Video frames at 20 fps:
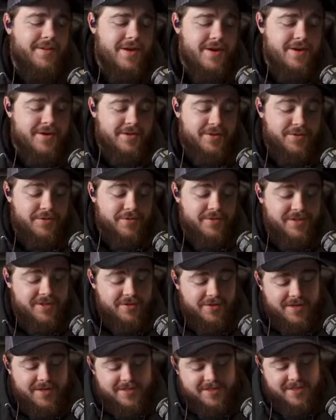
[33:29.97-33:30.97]
Dude,
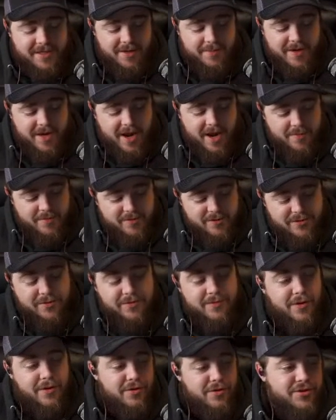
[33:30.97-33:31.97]
Sony cinema cameras
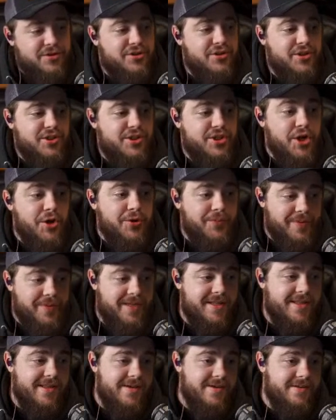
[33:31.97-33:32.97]
are
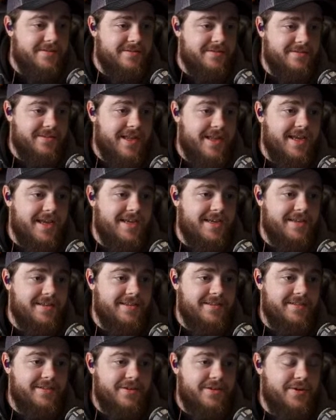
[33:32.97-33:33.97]
stupid though. Like
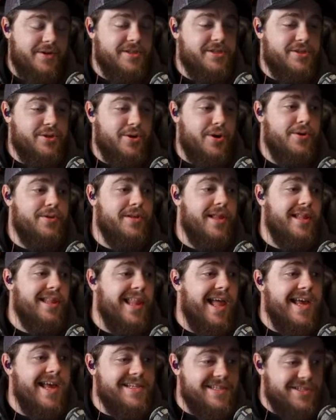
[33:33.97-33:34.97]
you could turn the
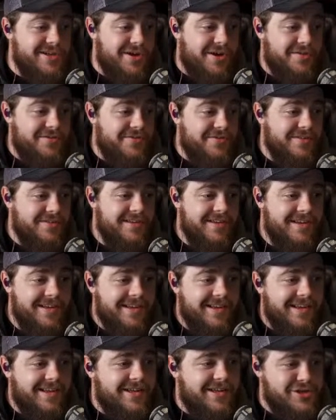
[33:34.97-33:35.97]
lights off
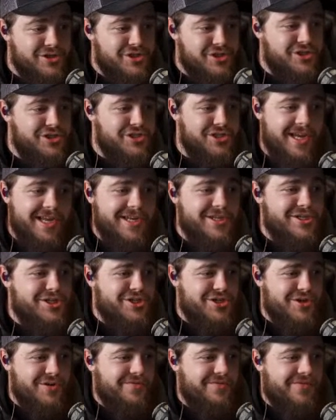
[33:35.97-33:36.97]
and
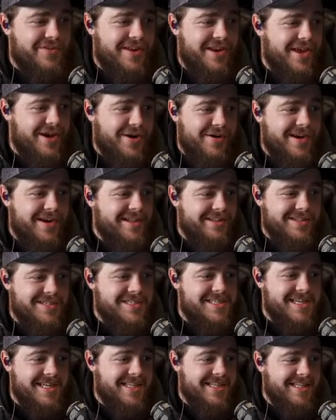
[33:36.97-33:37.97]
shoot video and it
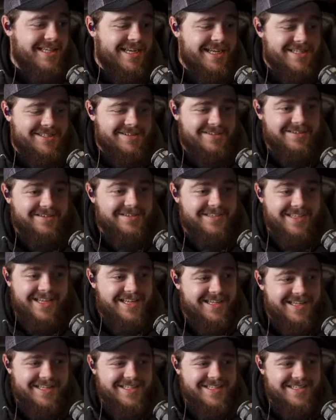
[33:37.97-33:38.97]
looks like the lights are on.
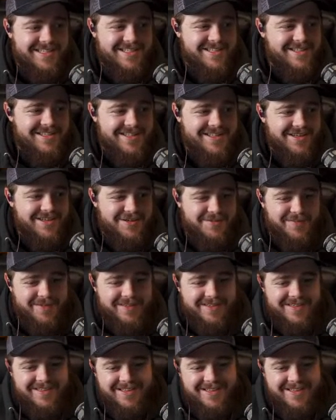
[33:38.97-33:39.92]
Like, it's stupid.